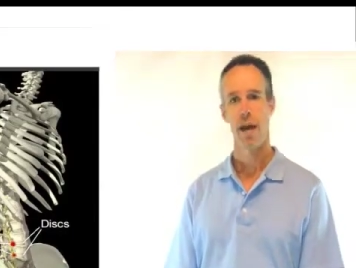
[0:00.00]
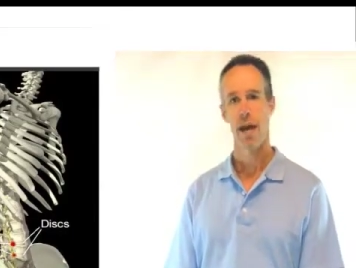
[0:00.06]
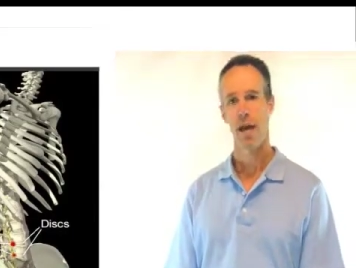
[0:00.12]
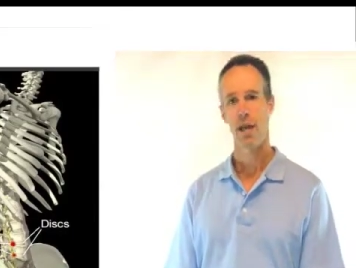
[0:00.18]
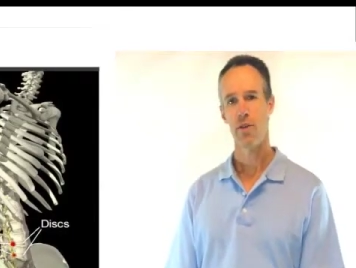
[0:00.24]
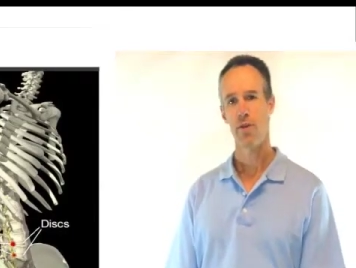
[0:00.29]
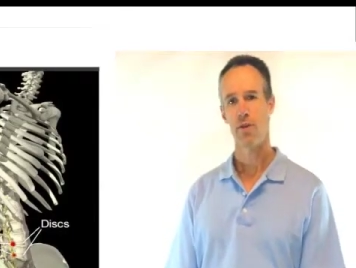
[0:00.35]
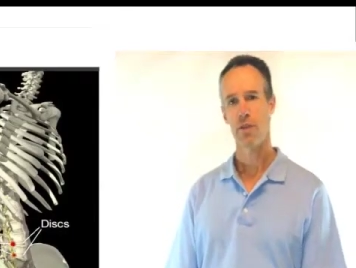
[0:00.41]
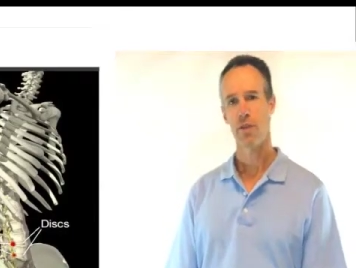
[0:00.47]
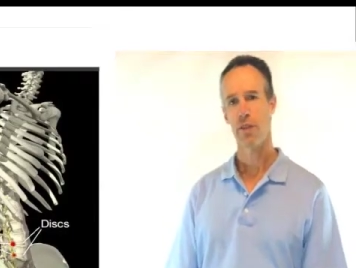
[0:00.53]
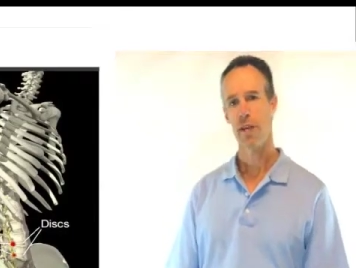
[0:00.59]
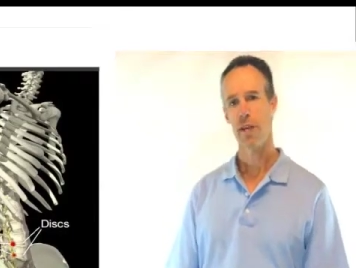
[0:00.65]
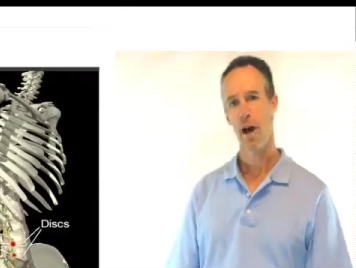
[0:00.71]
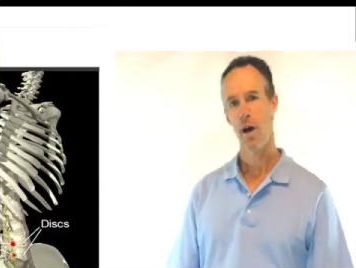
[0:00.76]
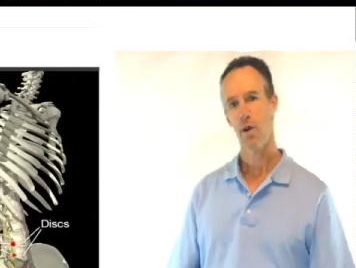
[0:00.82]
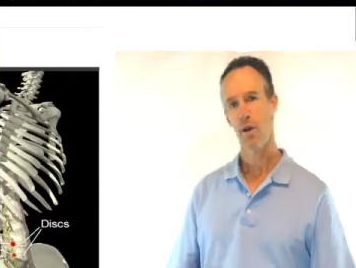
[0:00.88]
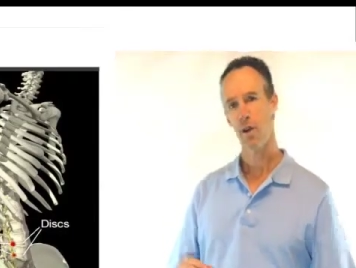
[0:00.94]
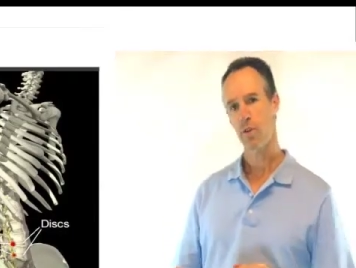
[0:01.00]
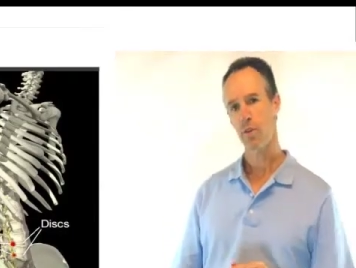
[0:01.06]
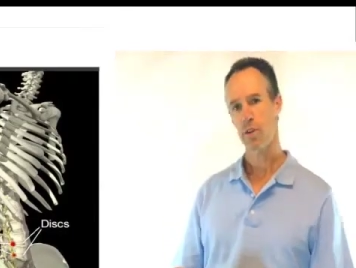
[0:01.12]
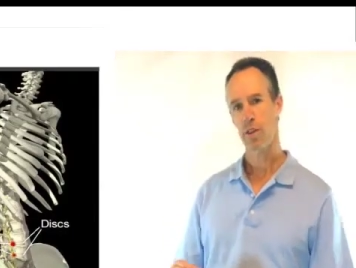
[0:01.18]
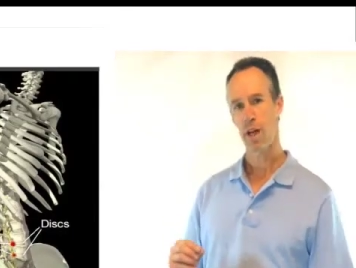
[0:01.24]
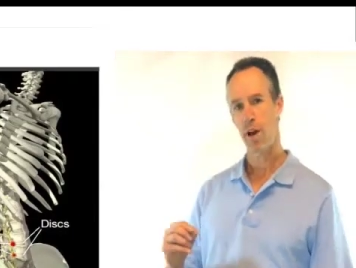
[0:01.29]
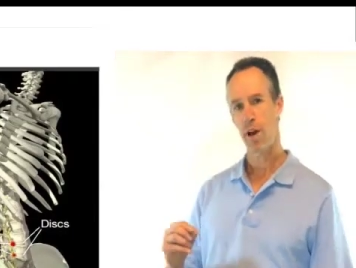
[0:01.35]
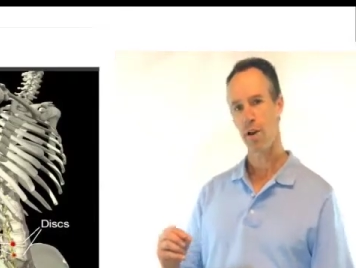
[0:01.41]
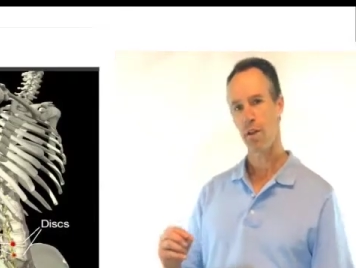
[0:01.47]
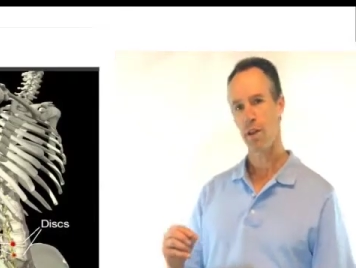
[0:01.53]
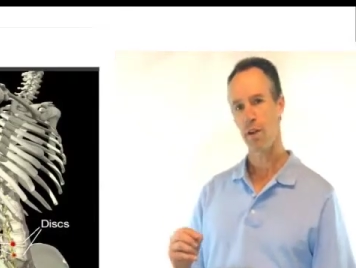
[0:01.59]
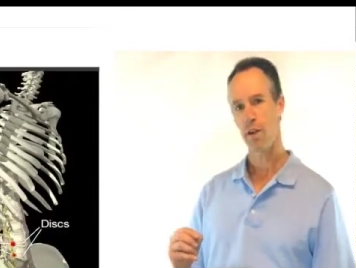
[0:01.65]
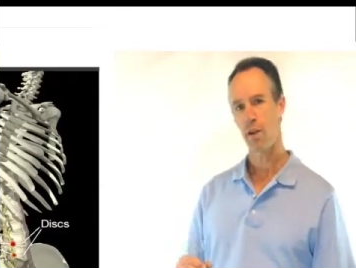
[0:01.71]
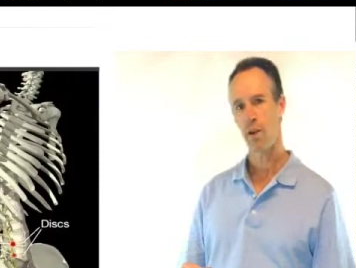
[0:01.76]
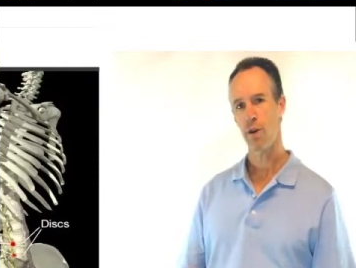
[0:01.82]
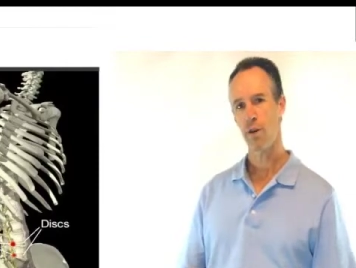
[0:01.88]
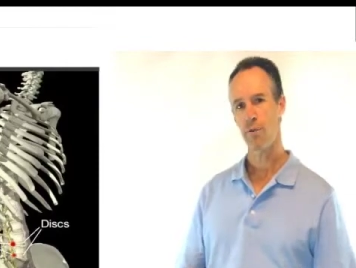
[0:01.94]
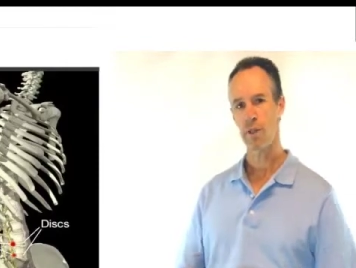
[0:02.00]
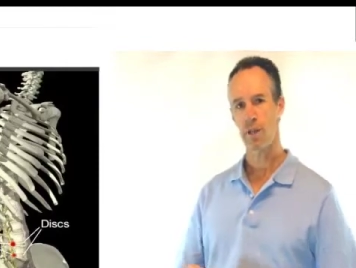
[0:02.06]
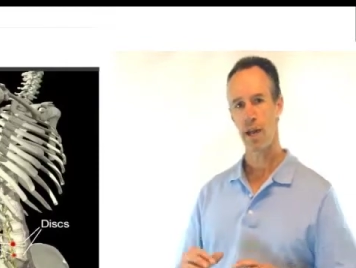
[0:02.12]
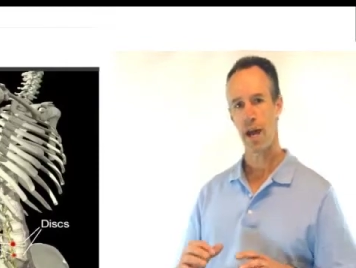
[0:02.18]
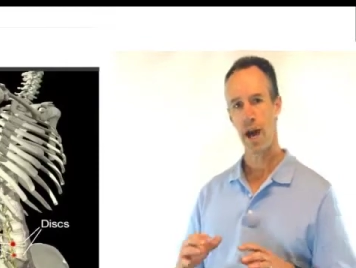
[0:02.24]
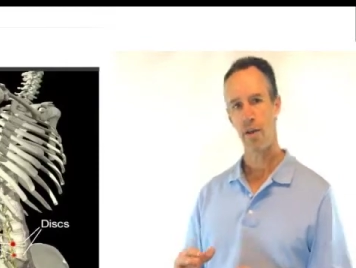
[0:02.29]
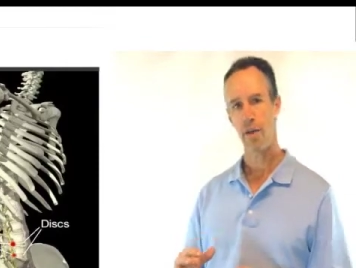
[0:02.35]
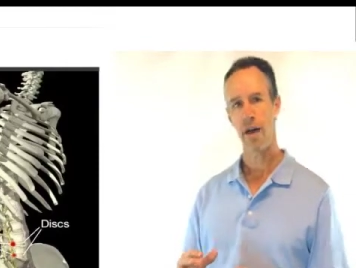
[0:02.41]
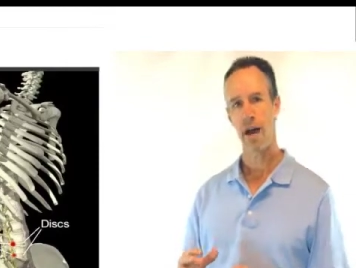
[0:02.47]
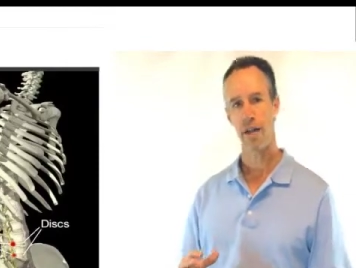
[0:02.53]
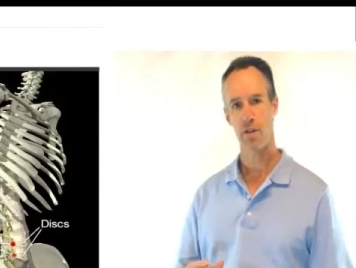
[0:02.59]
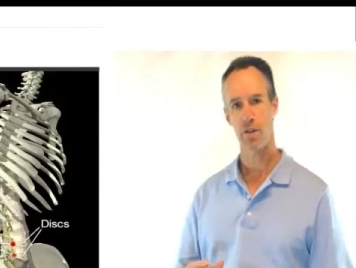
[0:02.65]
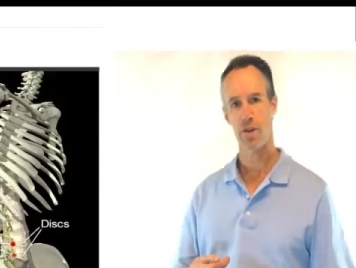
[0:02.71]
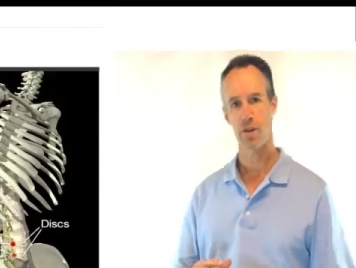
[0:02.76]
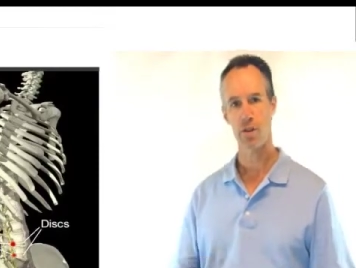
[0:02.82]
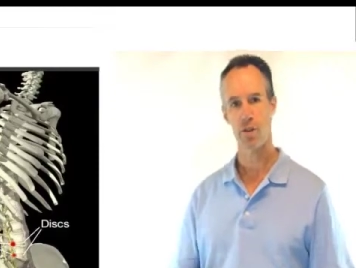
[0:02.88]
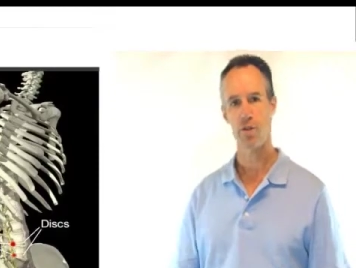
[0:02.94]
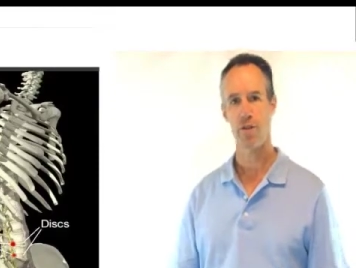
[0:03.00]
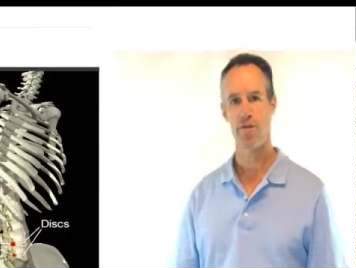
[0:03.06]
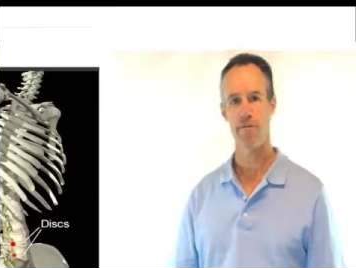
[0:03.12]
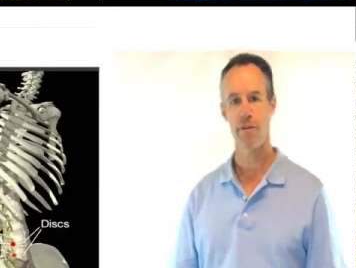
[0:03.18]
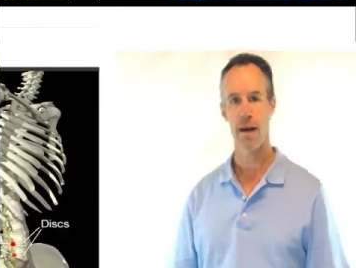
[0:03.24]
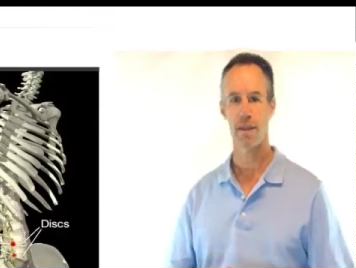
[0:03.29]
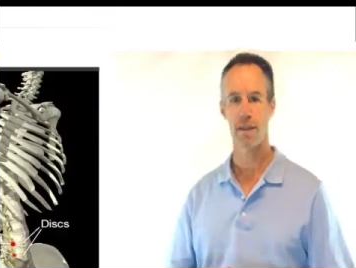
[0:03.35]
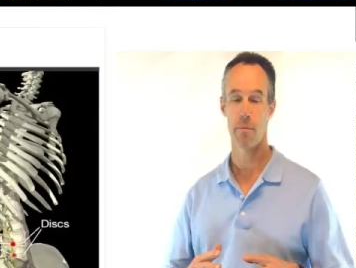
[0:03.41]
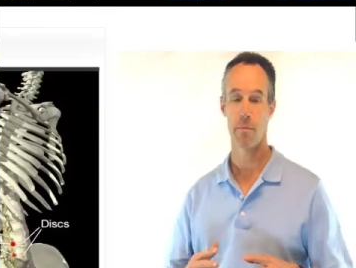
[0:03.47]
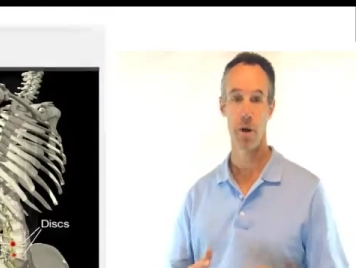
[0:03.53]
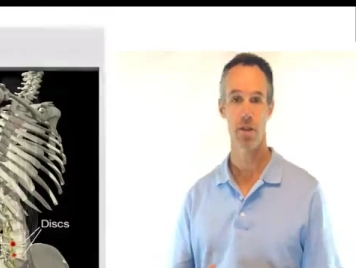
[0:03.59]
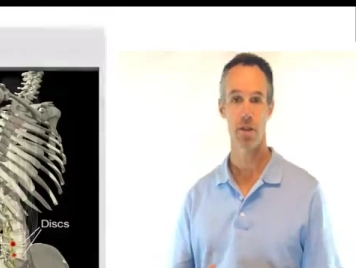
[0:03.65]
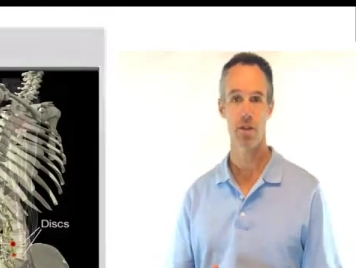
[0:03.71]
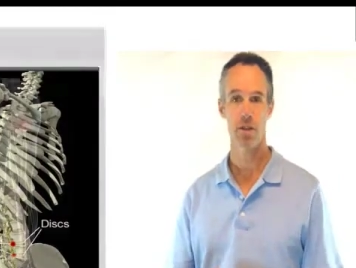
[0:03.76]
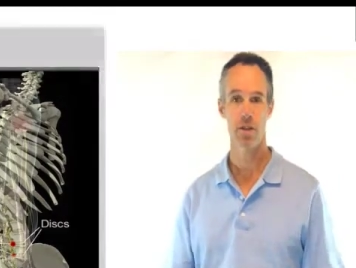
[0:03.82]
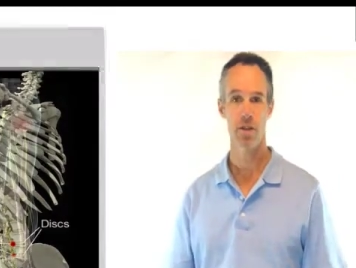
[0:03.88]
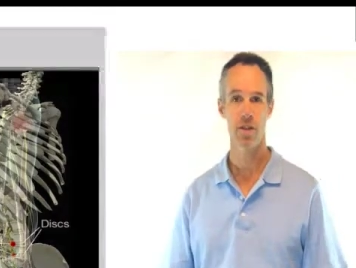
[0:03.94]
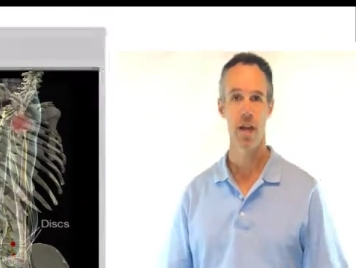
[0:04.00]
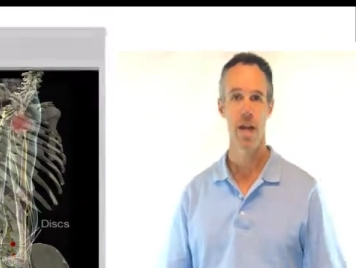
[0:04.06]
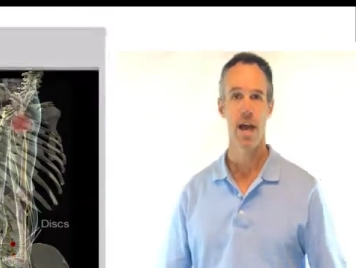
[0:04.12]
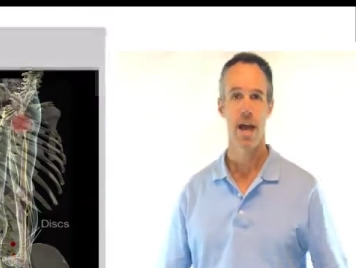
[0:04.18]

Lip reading: And you can see how close they are to the nerves and how that starts to affect the muscles